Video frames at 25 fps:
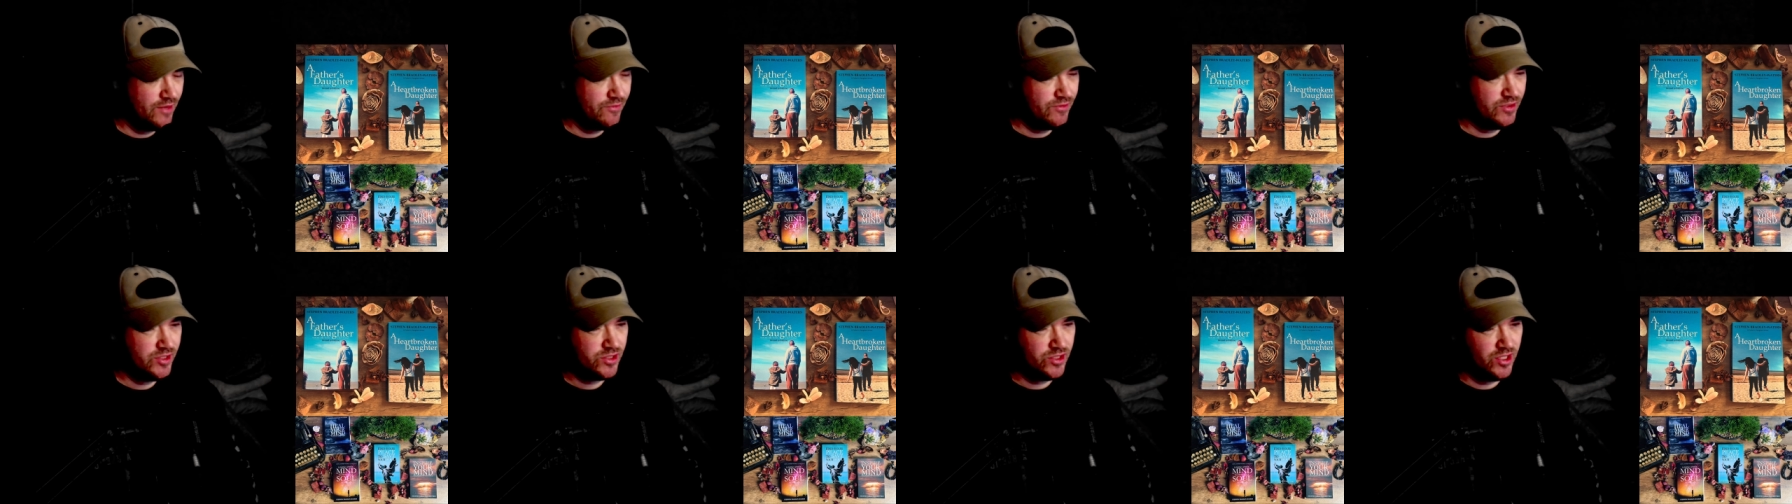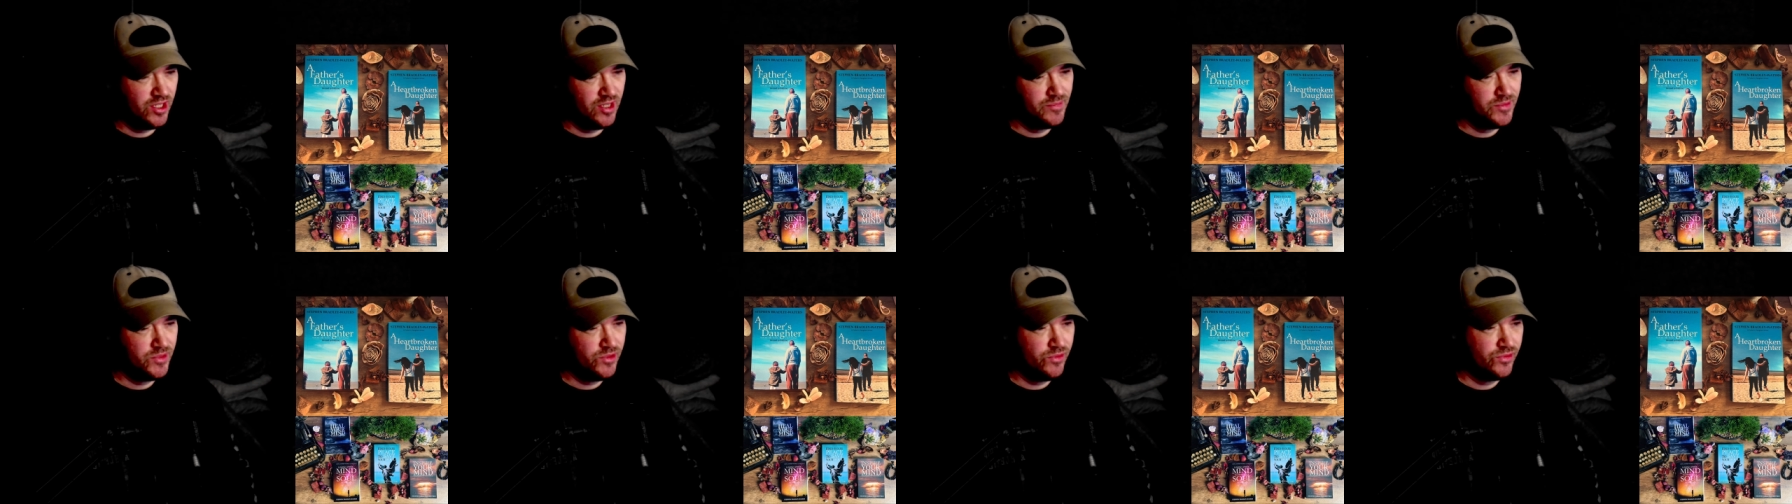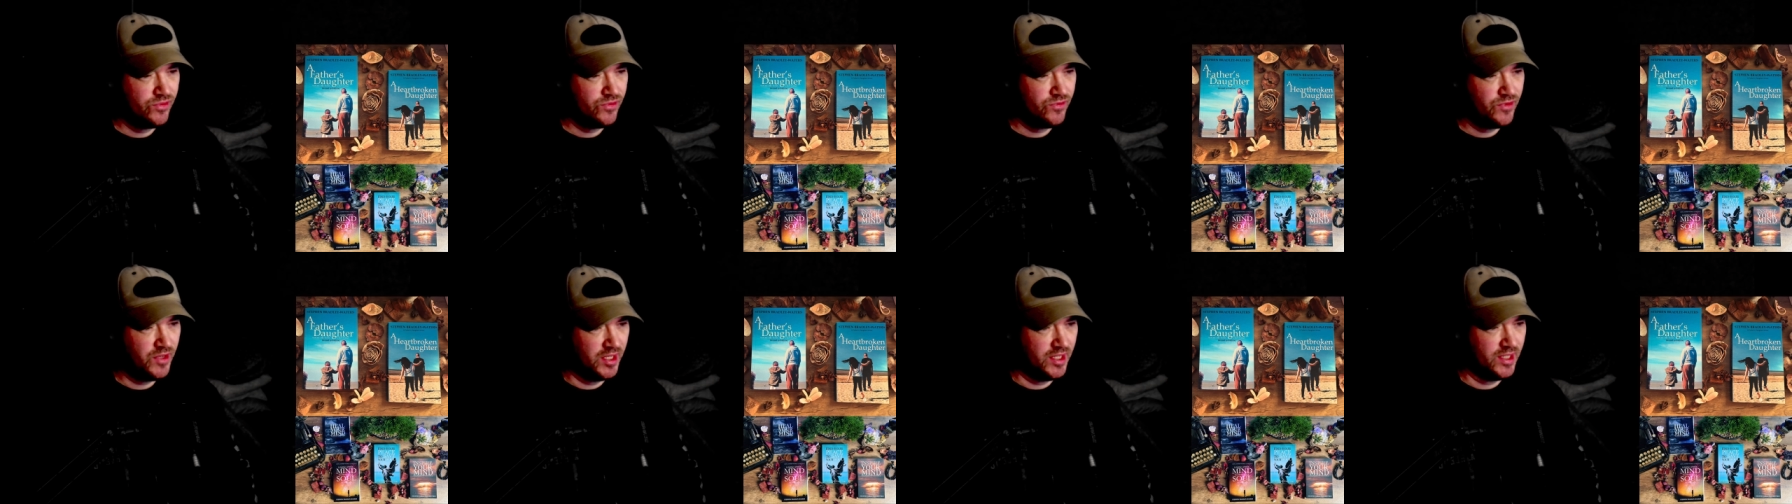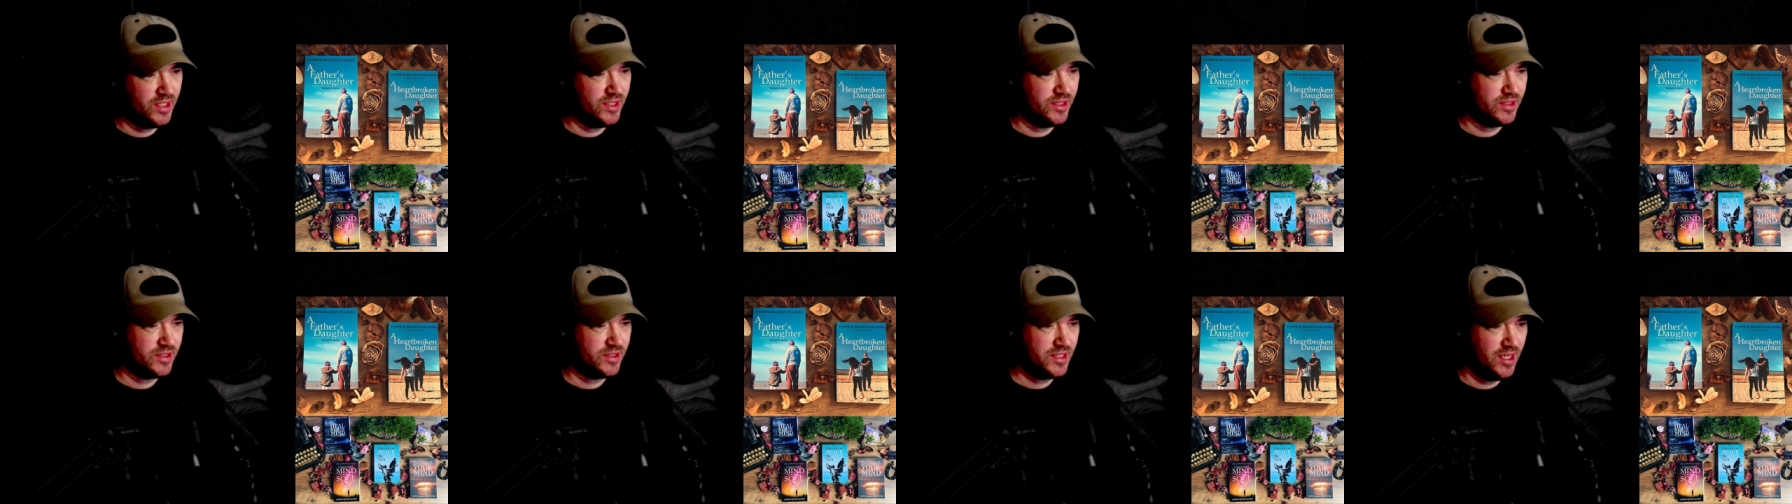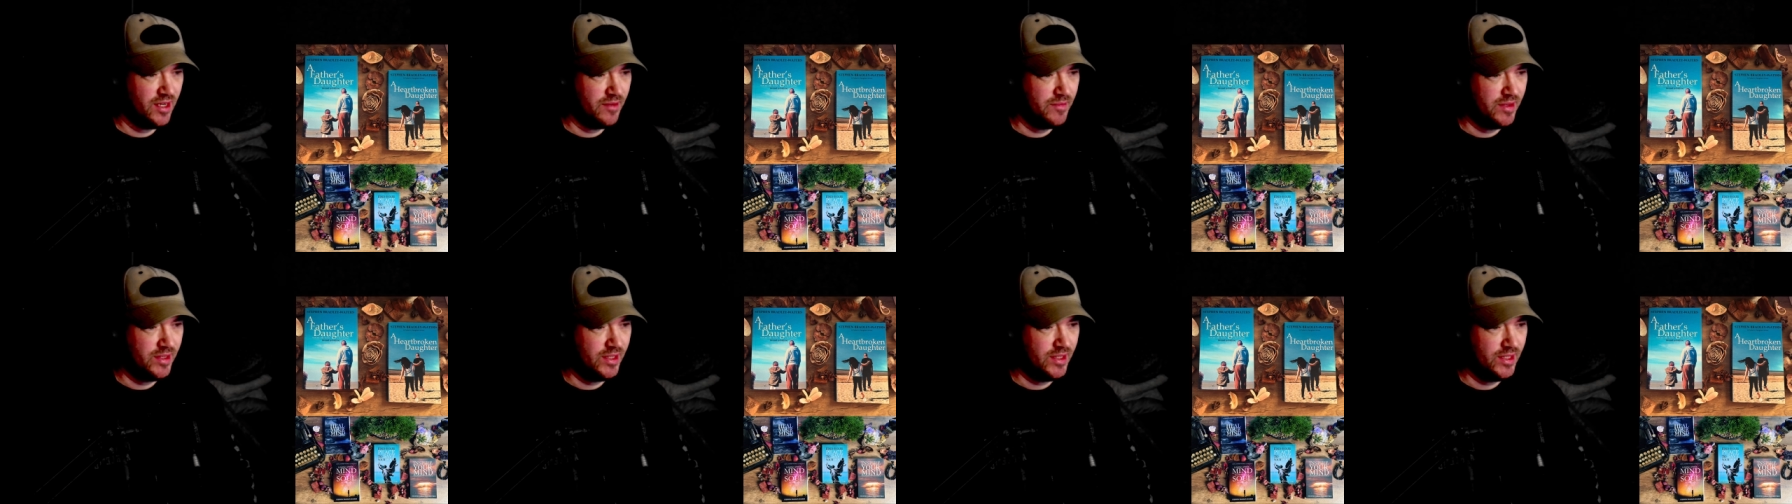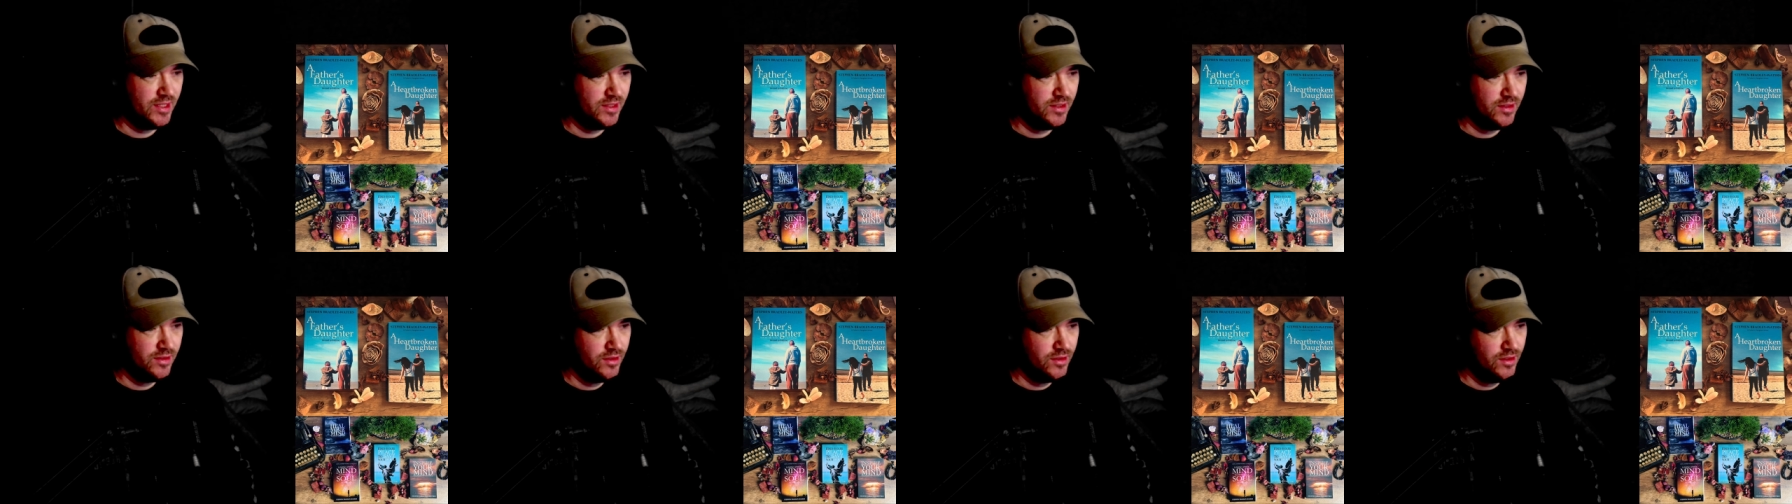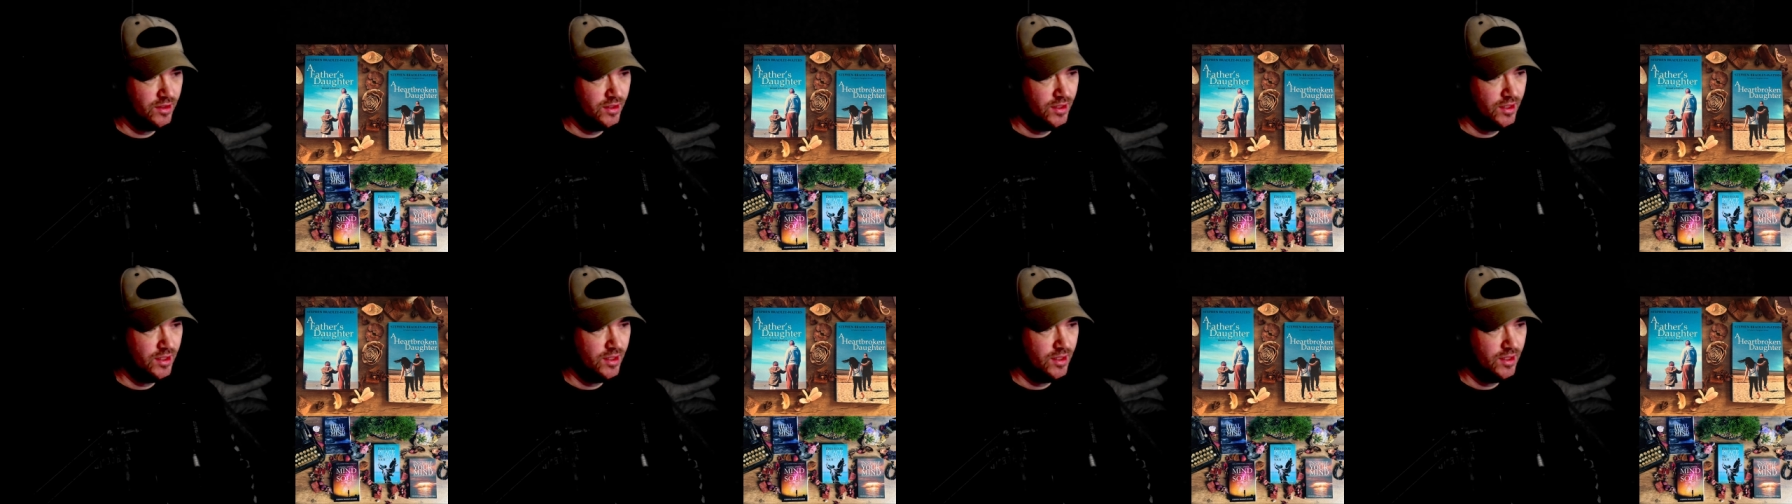every time you think it's coming,